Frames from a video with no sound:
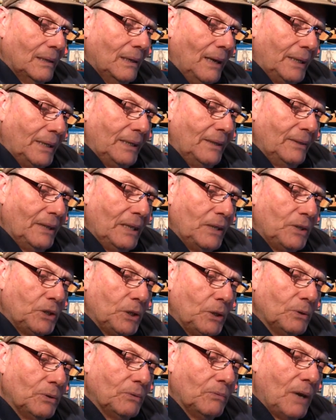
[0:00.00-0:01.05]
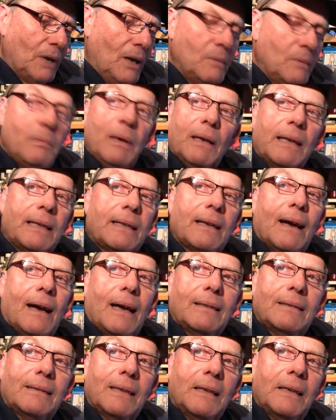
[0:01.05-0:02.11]
I didn't think children rode billy
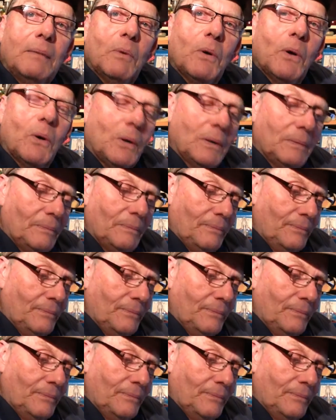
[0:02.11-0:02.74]
carts anymore.